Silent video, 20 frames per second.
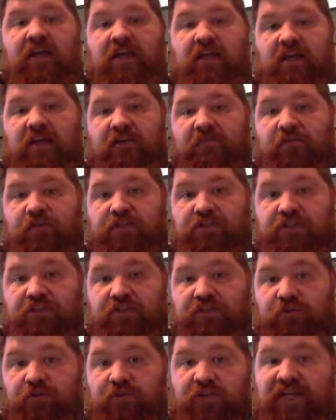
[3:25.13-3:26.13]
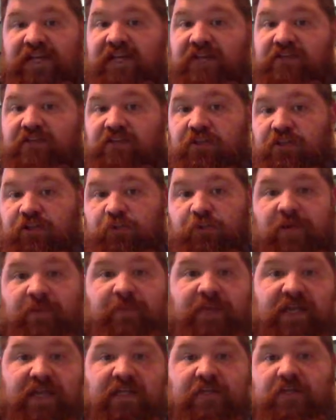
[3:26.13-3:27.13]
version 2 that has the
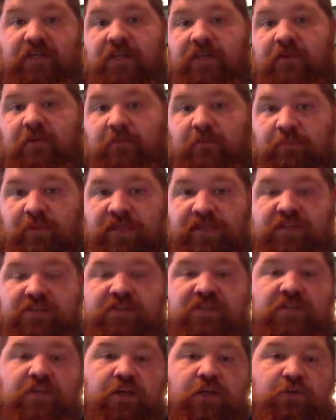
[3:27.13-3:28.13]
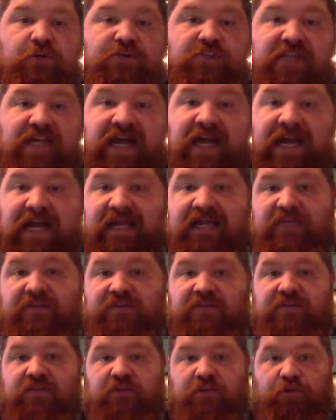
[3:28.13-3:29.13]
3-band mids, lows, and
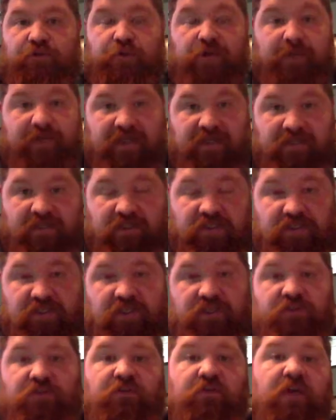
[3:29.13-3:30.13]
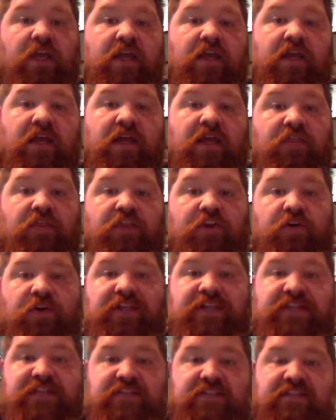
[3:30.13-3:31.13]
highs, the 3-band EQ, there
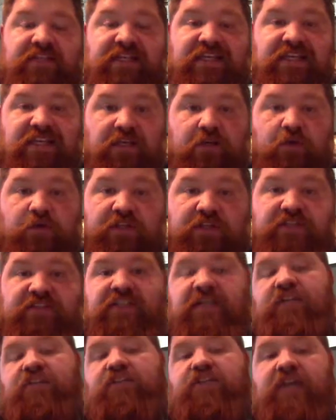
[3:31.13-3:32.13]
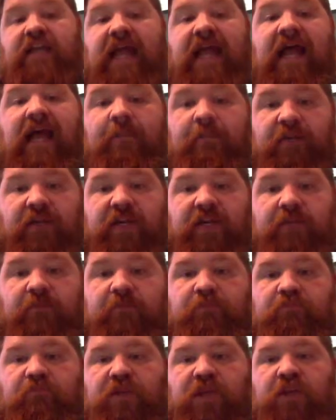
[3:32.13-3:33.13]
is equalization happening.
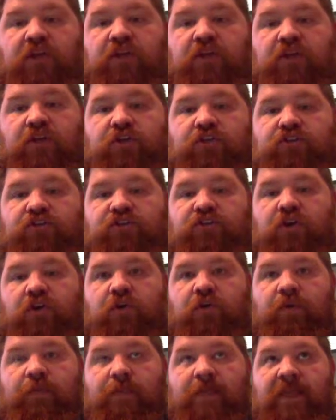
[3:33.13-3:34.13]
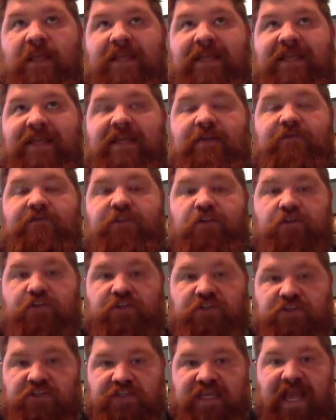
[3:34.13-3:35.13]
So if you're
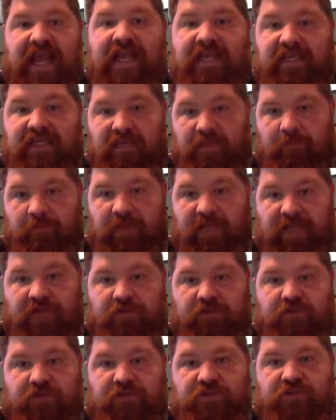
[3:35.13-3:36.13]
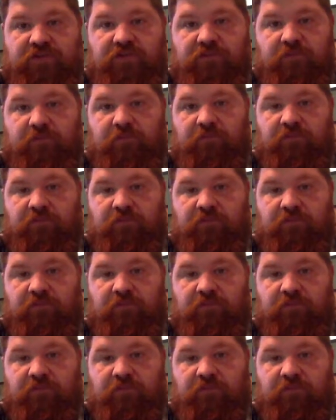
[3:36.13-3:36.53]
stacking pedals,